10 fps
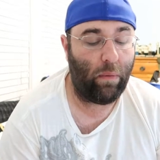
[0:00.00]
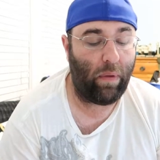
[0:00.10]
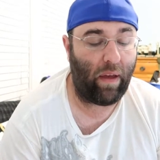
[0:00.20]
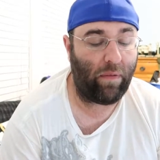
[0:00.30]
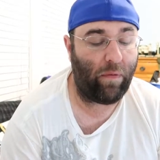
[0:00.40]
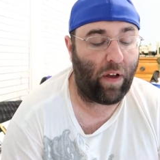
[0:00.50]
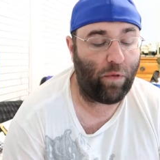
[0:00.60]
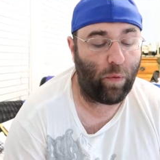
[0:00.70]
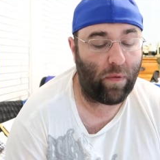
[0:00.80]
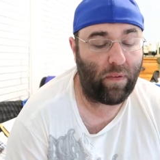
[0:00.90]
We have a
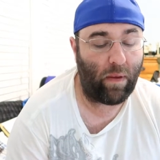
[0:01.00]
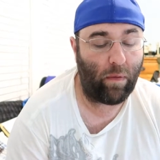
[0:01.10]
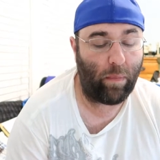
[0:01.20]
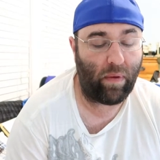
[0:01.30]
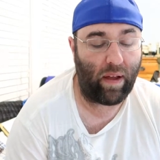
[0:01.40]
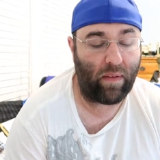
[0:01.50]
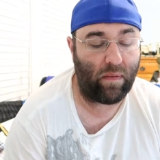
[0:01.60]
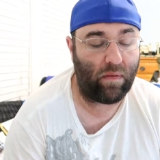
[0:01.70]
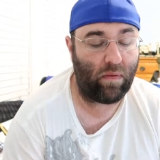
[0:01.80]
flash forward scene where Black